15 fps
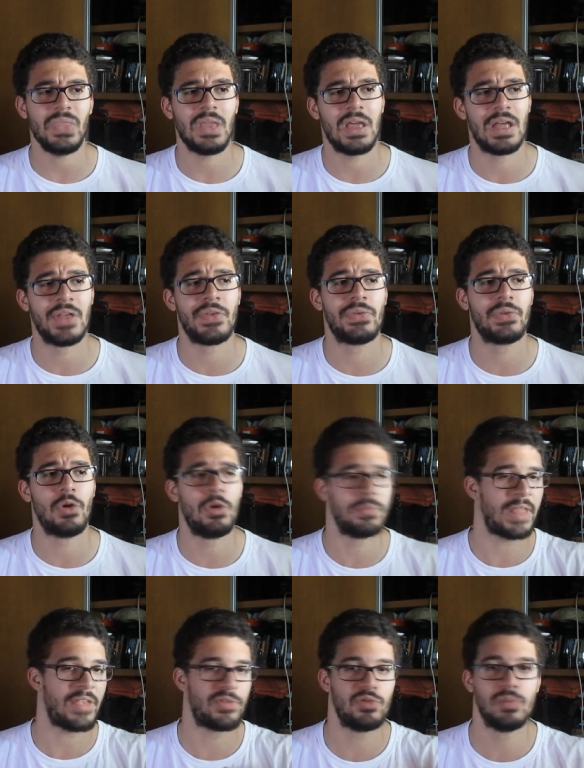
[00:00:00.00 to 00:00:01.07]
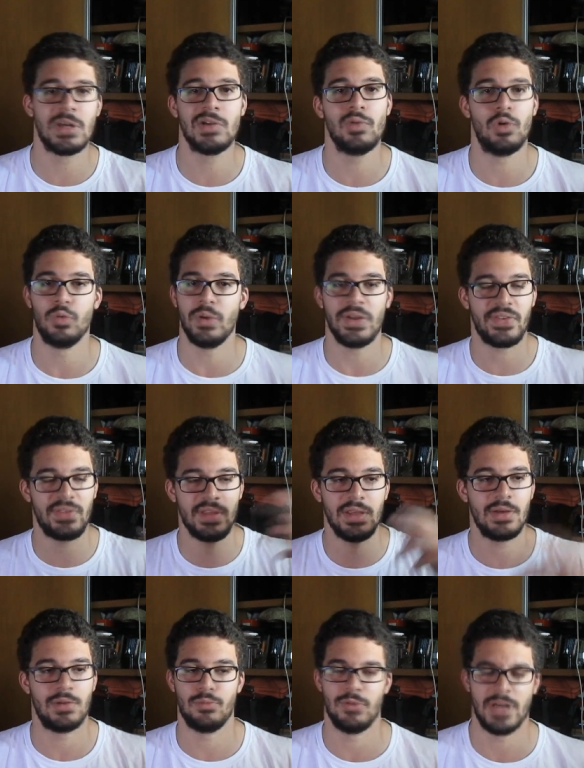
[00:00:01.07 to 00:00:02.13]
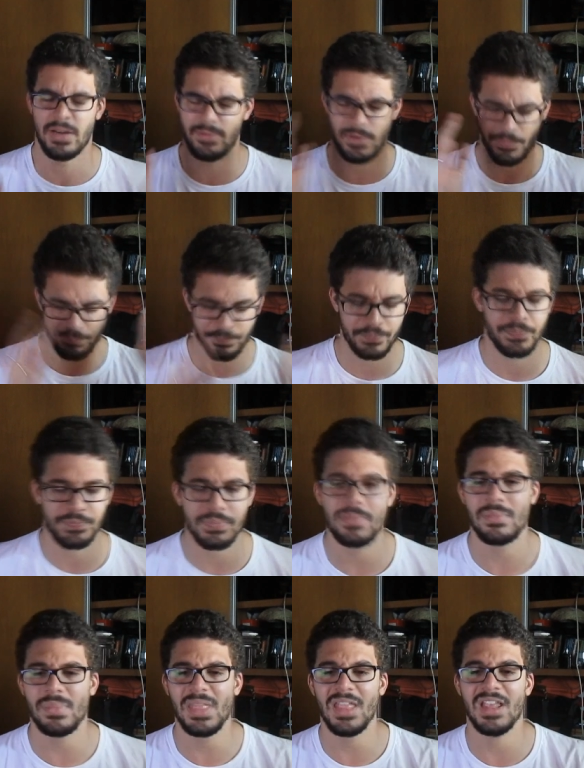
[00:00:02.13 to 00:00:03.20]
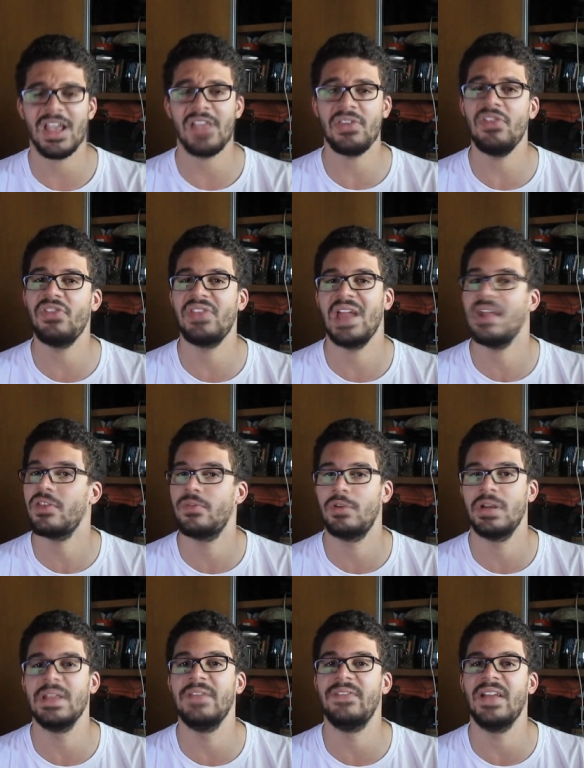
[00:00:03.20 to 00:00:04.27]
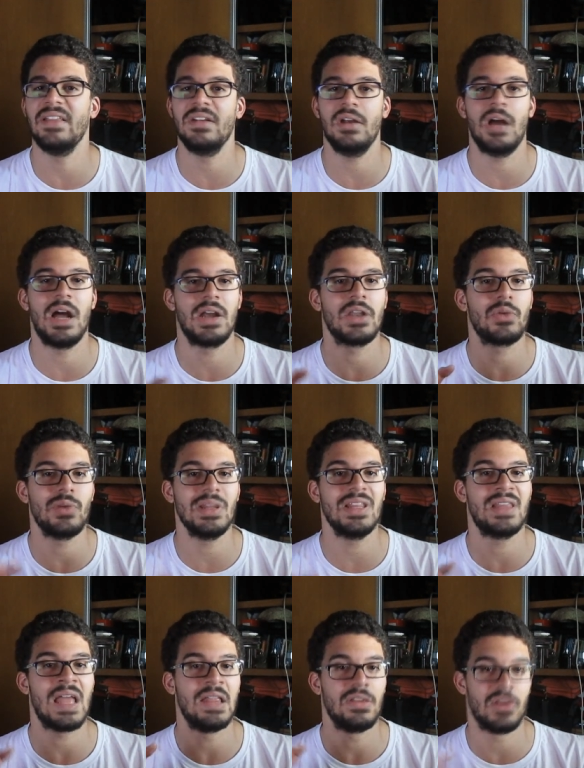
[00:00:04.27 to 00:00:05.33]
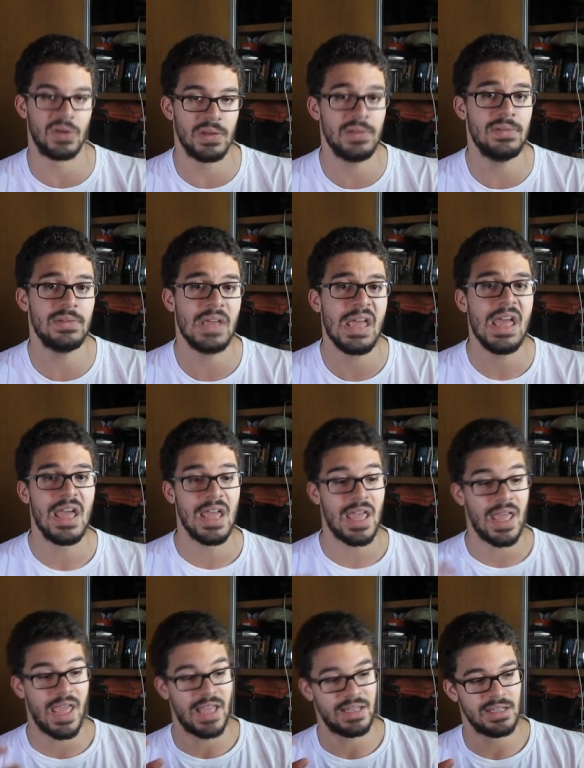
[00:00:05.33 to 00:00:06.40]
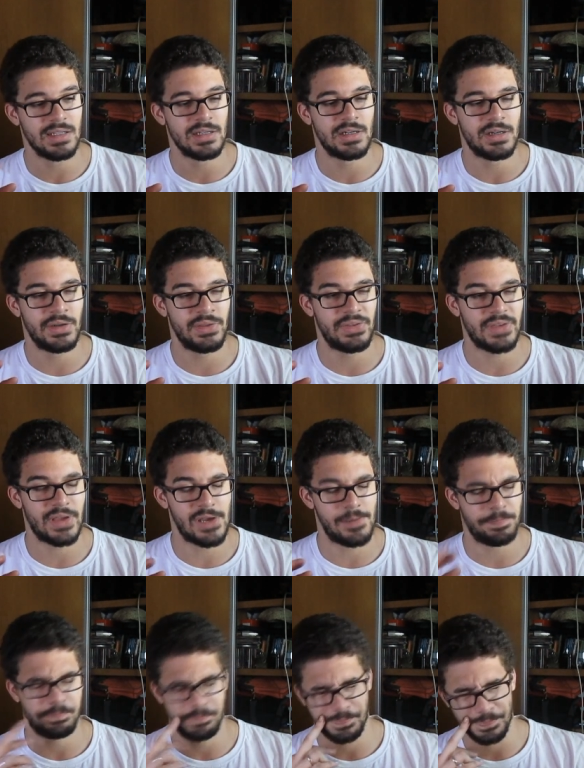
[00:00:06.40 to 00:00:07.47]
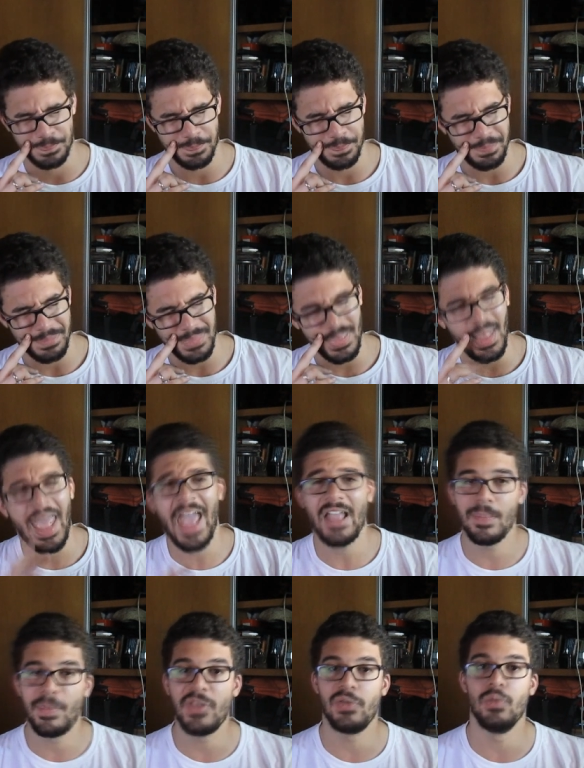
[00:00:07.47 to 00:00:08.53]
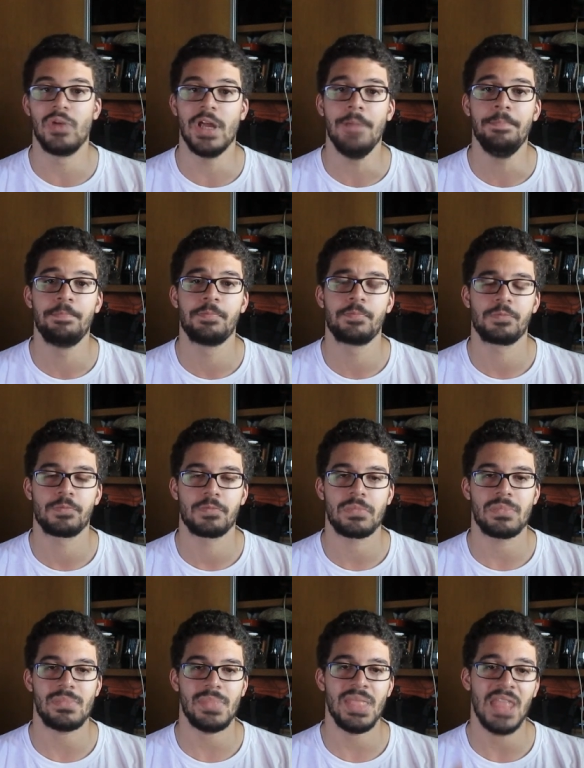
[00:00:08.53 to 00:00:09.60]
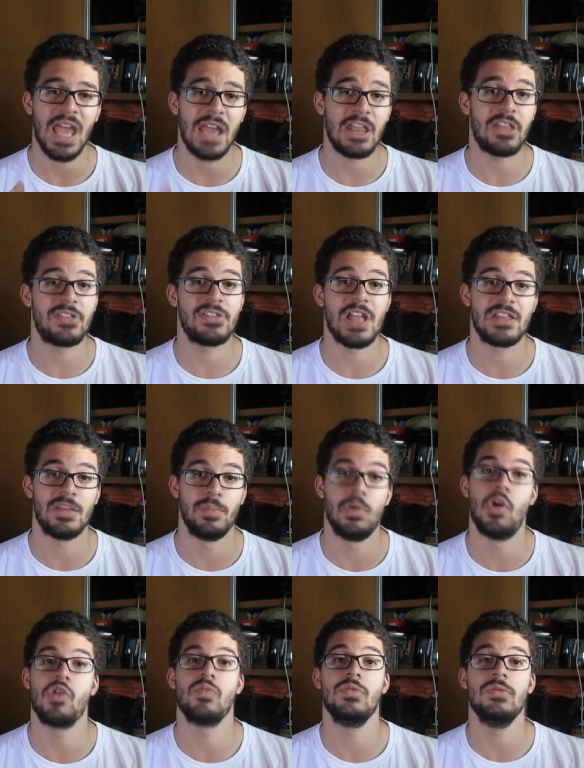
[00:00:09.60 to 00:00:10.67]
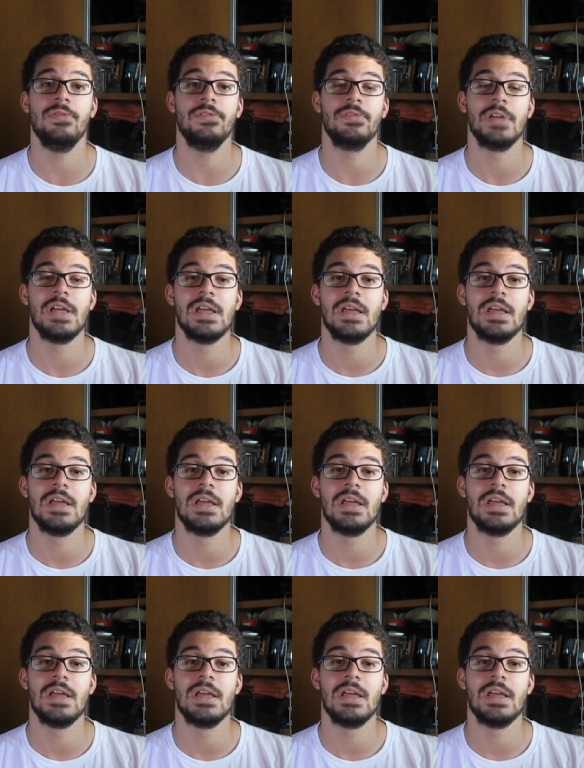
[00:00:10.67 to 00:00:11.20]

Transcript: Honda Subaru, or Rusty, or whatever. Because his stats for a defender aren't really that good. And he learns Head Bazooka, and it's not a block move